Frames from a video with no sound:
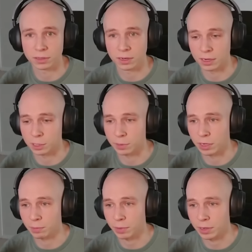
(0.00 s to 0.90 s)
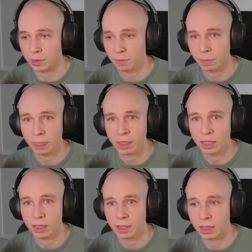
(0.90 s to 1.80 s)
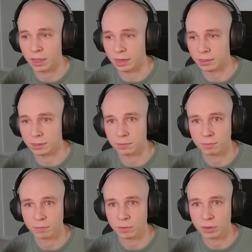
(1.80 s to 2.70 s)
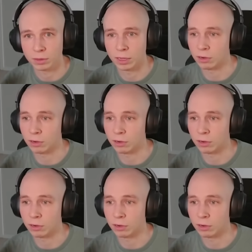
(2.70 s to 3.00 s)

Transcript: to kind of speed up here. And they